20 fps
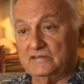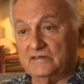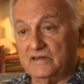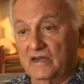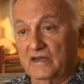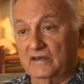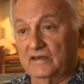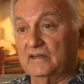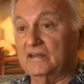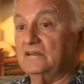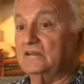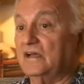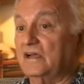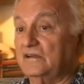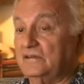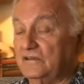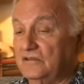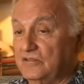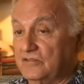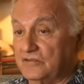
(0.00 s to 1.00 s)
China in
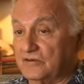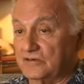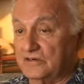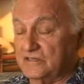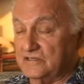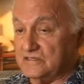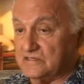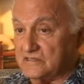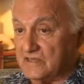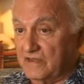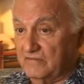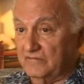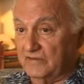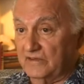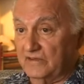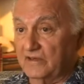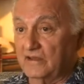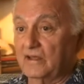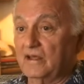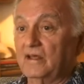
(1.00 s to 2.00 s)

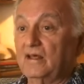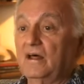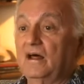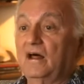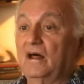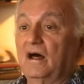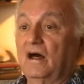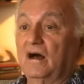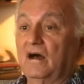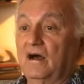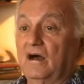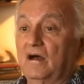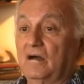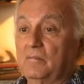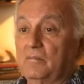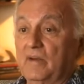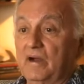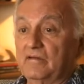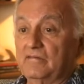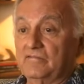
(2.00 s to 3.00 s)
1937.
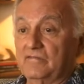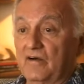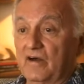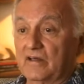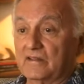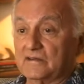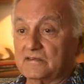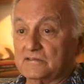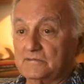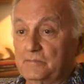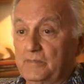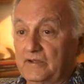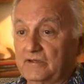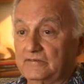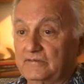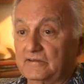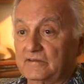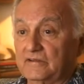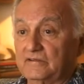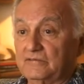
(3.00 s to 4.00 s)
My father's
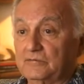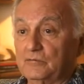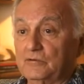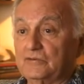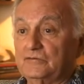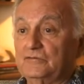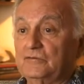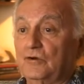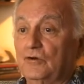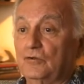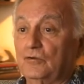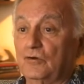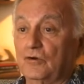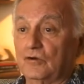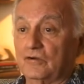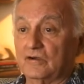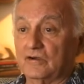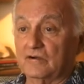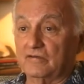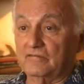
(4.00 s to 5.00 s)
business was no
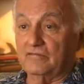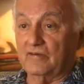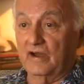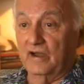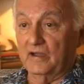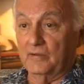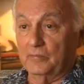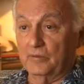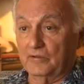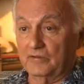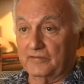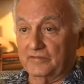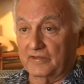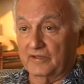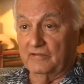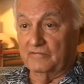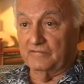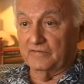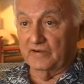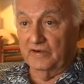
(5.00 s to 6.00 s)
longer a viable
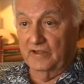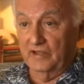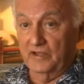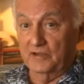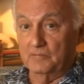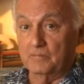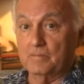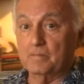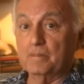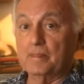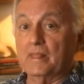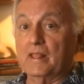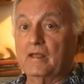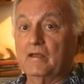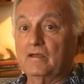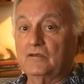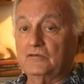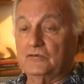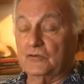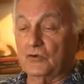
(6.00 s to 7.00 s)
thing for him,
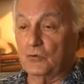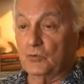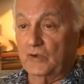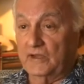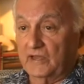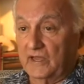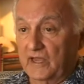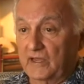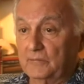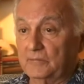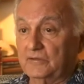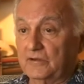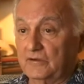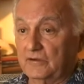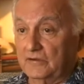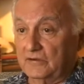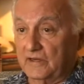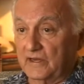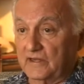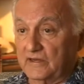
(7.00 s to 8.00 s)
so we came to the
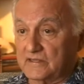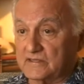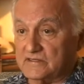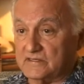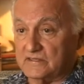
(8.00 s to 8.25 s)
United